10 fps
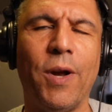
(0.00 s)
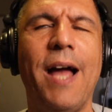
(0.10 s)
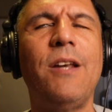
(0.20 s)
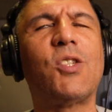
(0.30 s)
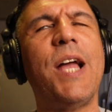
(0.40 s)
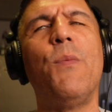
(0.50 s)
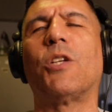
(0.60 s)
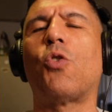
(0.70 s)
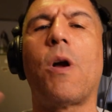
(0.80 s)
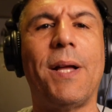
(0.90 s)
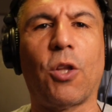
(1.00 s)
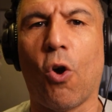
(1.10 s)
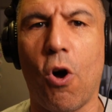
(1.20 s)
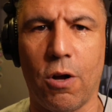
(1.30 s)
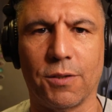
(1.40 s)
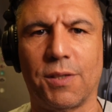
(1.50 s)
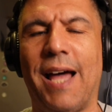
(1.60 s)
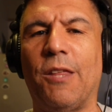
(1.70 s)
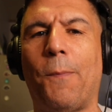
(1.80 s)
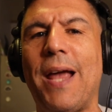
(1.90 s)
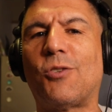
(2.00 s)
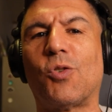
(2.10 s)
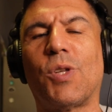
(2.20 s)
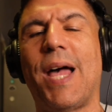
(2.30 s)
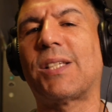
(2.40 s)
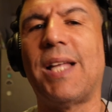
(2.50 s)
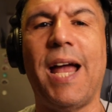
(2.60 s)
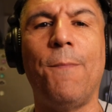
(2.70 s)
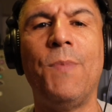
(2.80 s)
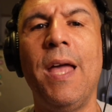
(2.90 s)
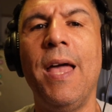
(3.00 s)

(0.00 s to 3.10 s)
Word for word: and I understand we could talk about the calls. Now, the Pacers last night